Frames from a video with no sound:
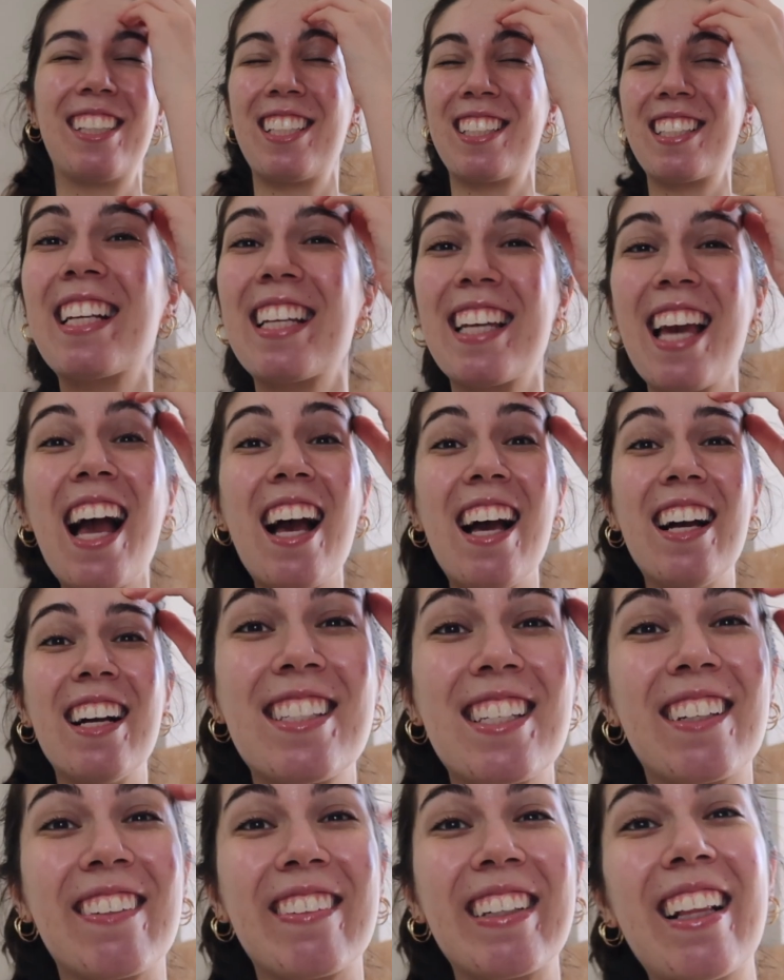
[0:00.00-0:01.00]
she said, yeah,
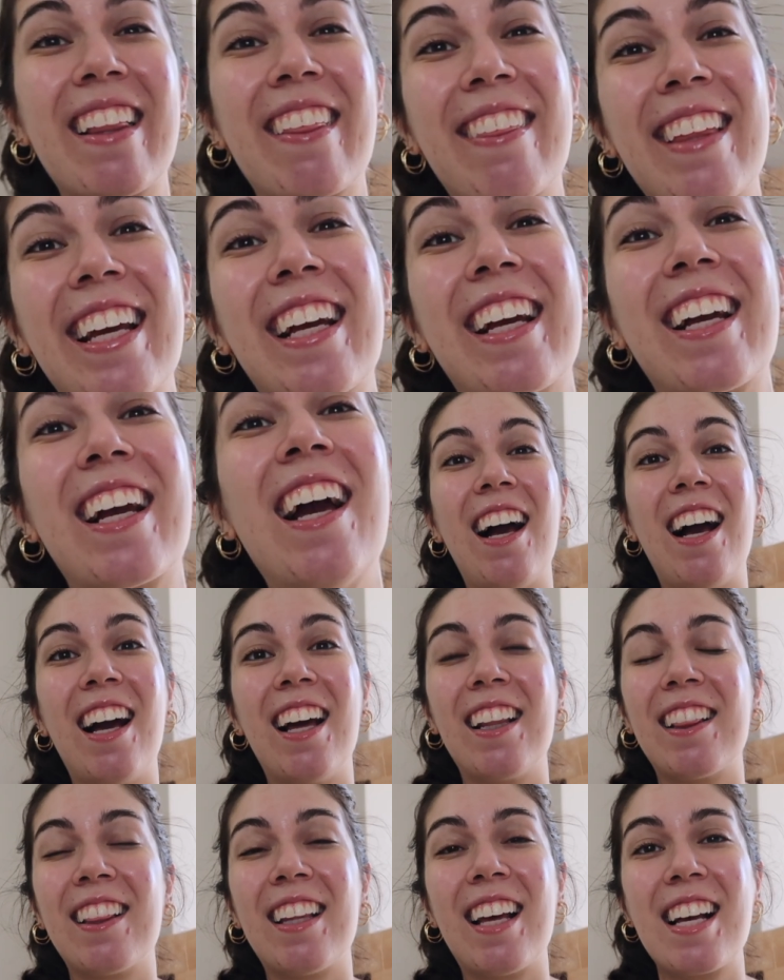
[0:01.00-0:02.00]
it's a real thing.
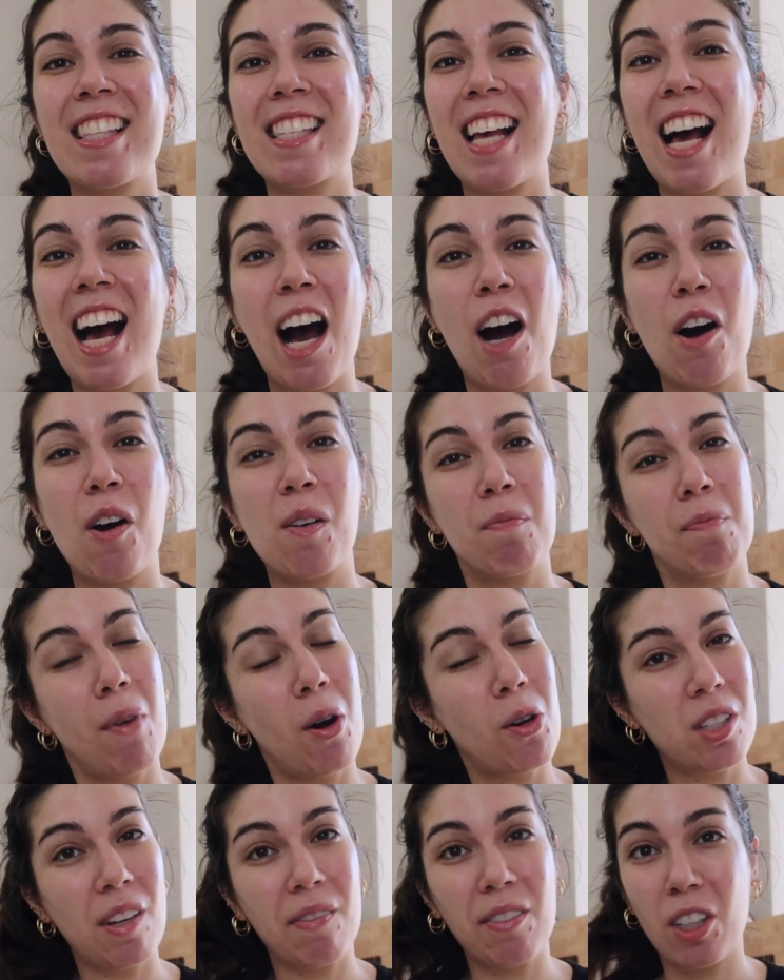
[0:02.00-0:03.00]
And that's how
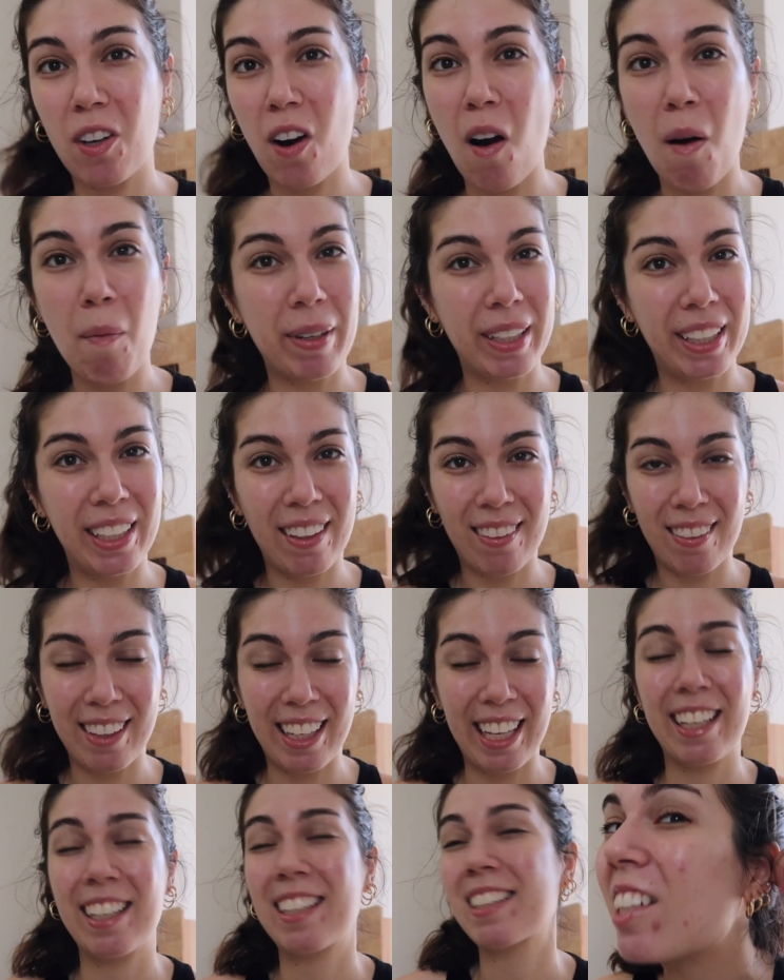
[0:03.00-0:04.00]
most of the company
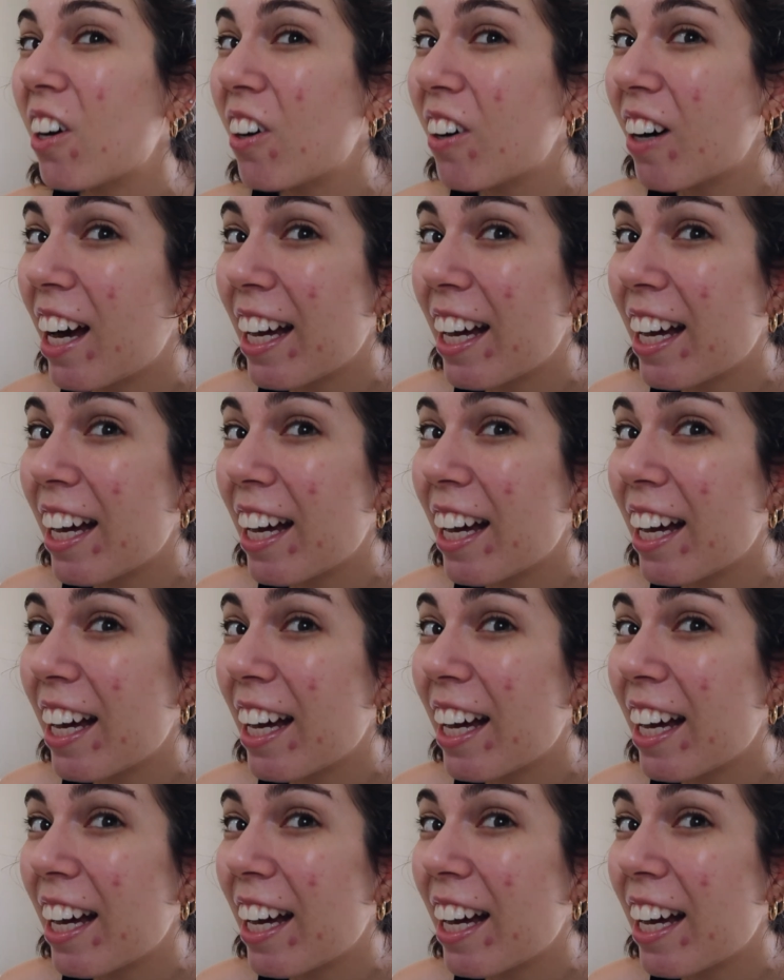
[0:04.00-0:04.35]
think. So